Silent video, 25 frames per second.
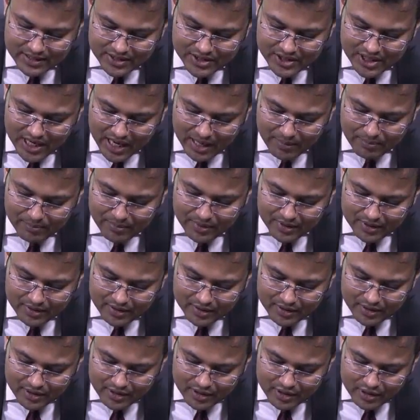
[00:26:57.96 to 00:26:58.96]
sharp.
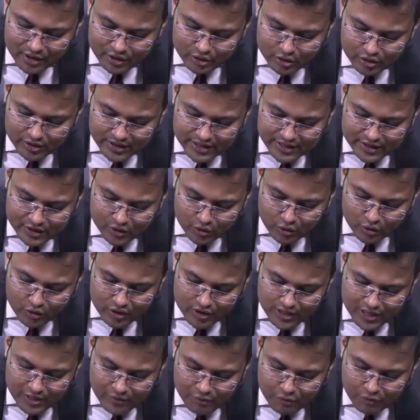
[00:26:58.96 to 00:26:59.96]
So there is
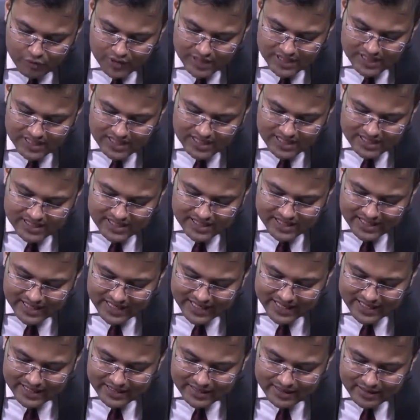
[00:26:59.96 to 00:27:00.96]
only one cutting
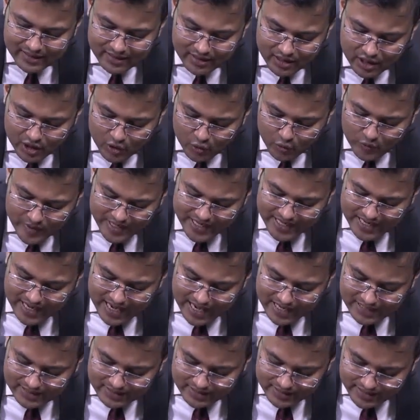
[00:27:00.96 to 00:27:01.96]
end.
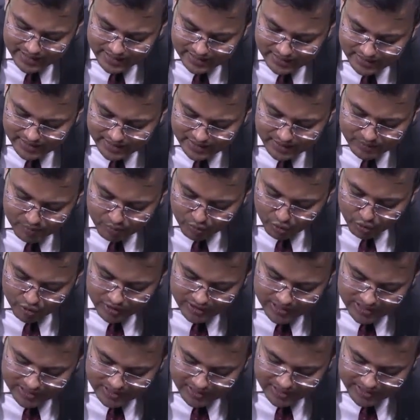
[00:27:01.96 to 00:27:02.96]
Whereas in this bone
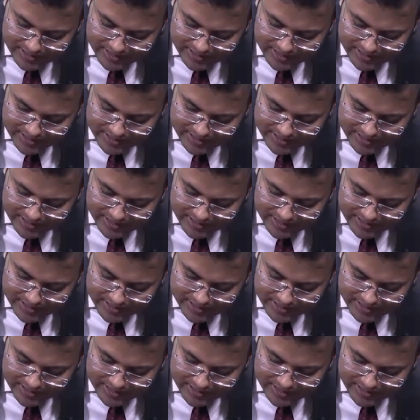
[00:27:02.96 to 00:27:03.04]
cutter,